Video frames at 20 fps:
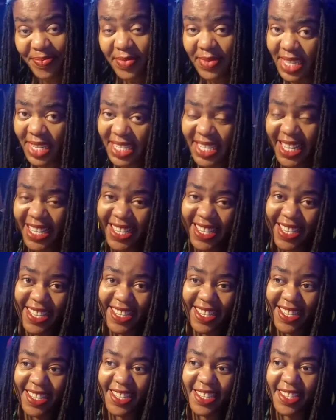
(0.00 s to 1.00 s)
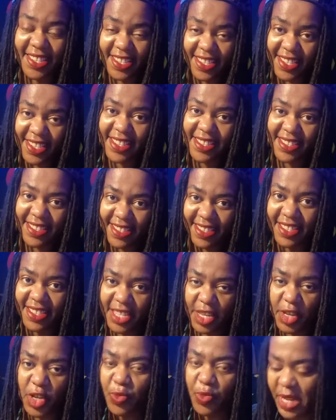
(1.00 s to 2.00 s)
Like the
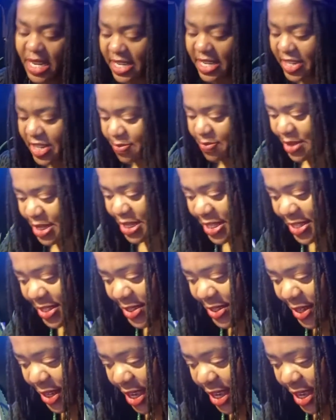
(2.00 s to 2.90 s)
humiliation bit.